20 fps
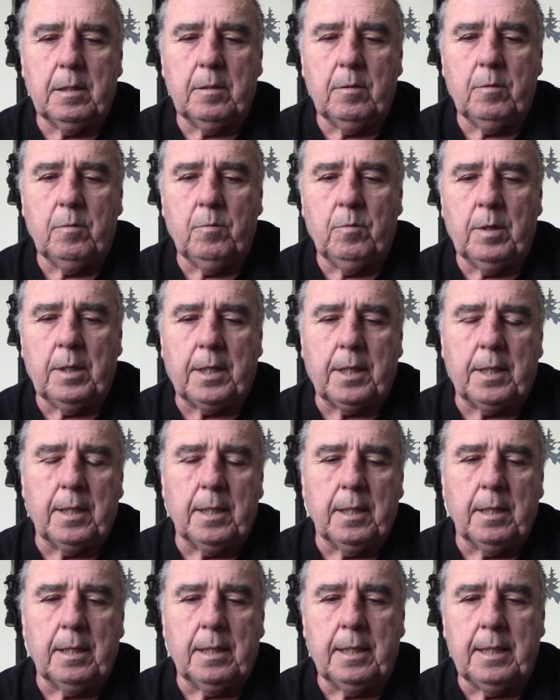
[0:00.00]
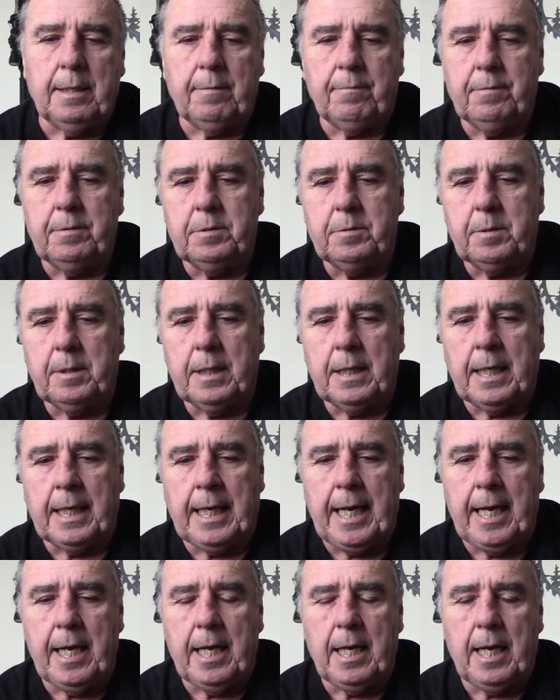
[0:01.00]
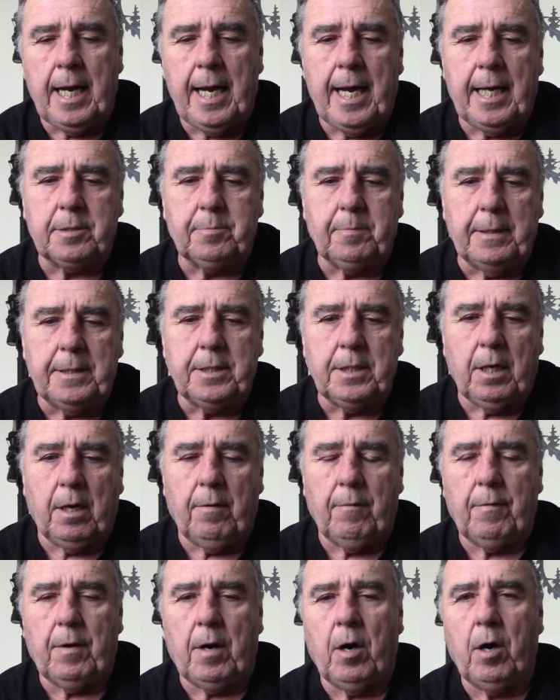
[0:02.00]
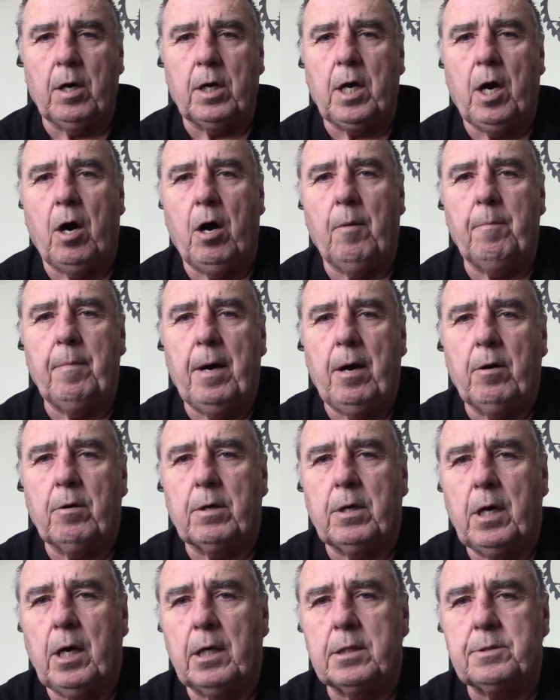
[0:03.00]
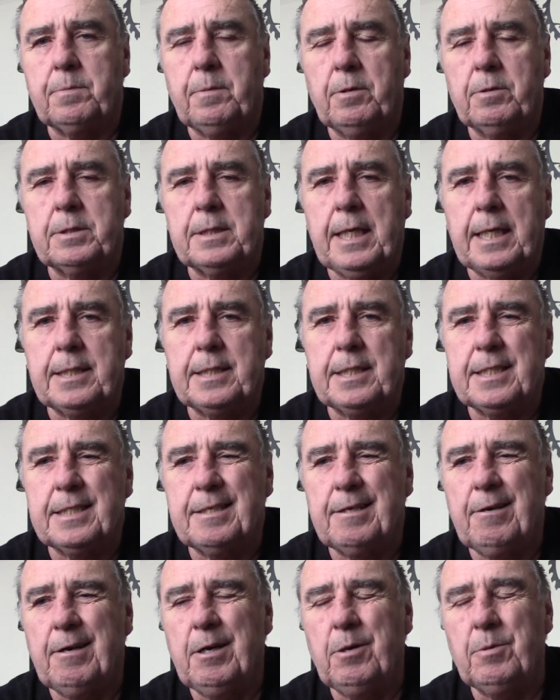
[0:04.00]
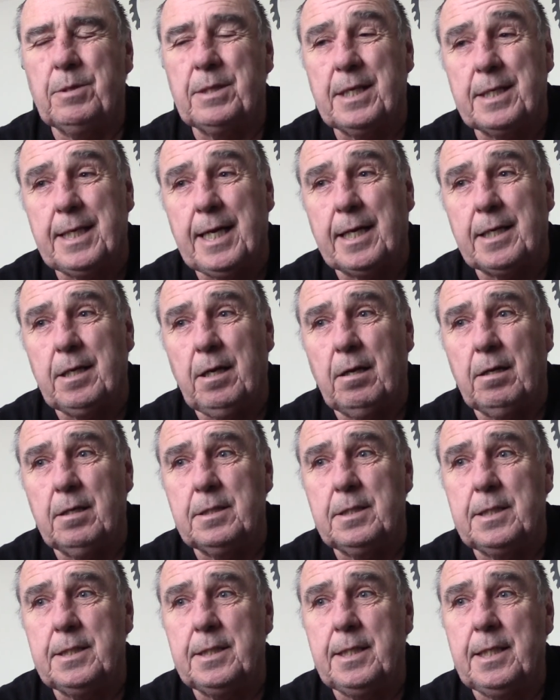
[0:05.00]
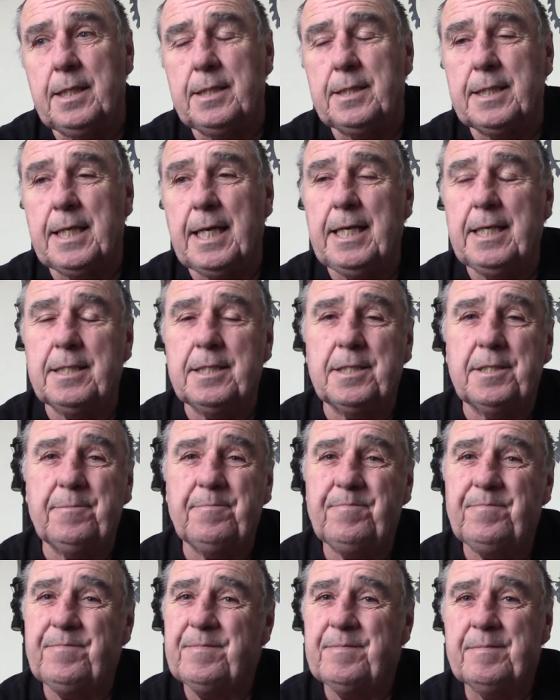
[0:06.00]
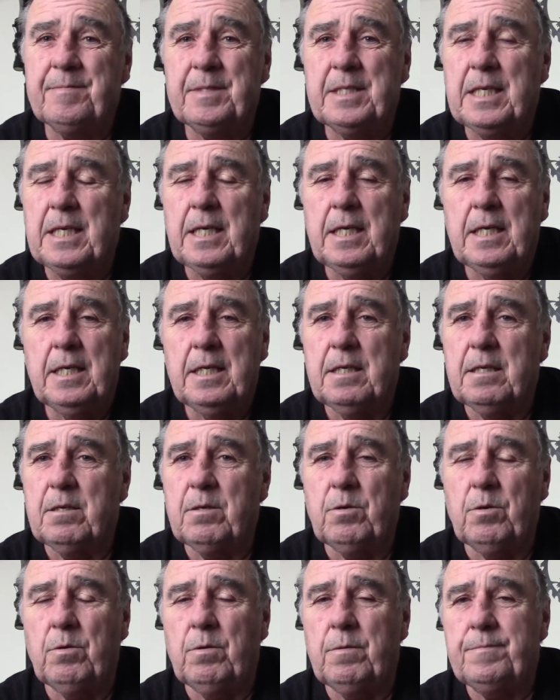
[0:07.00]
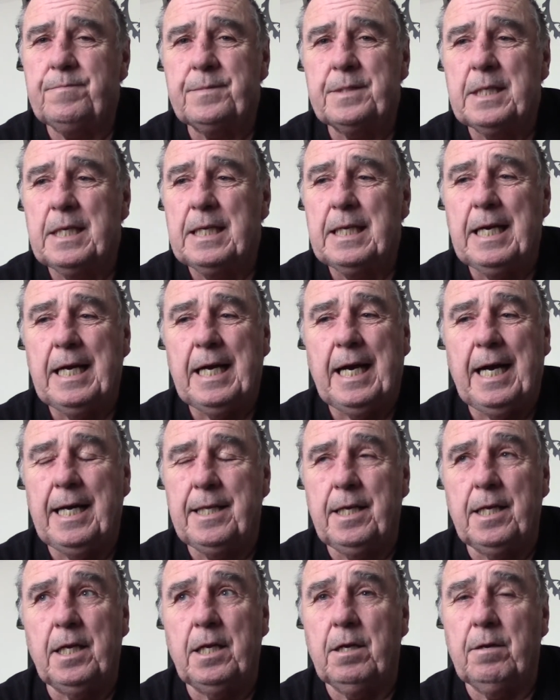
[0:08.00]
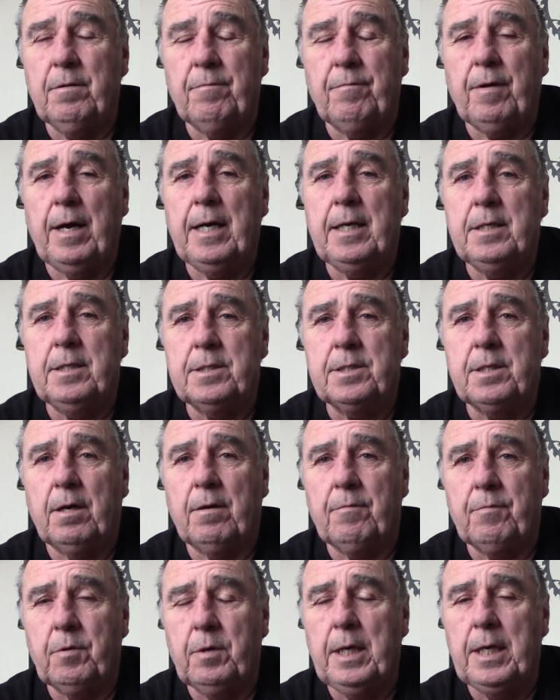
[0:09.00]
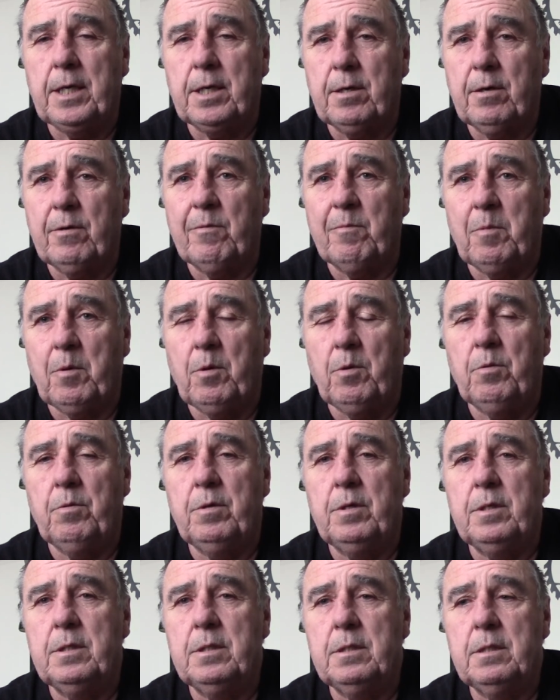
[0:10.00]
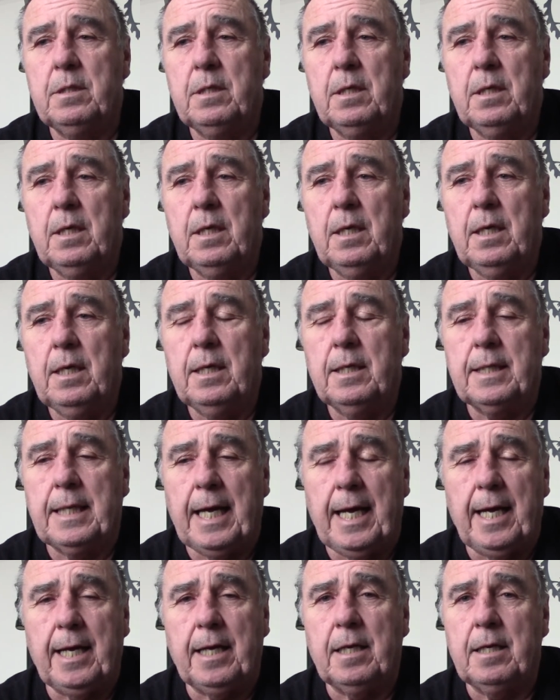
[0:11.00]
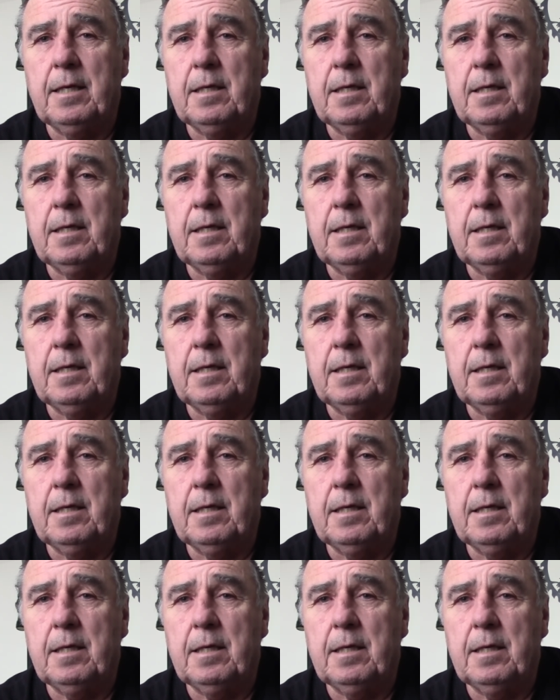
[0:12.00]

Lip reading: with the difference, again, I ask myself, are compound crossbows necessary? With the technology these days, you know, I think you can find yourself a recurve bow that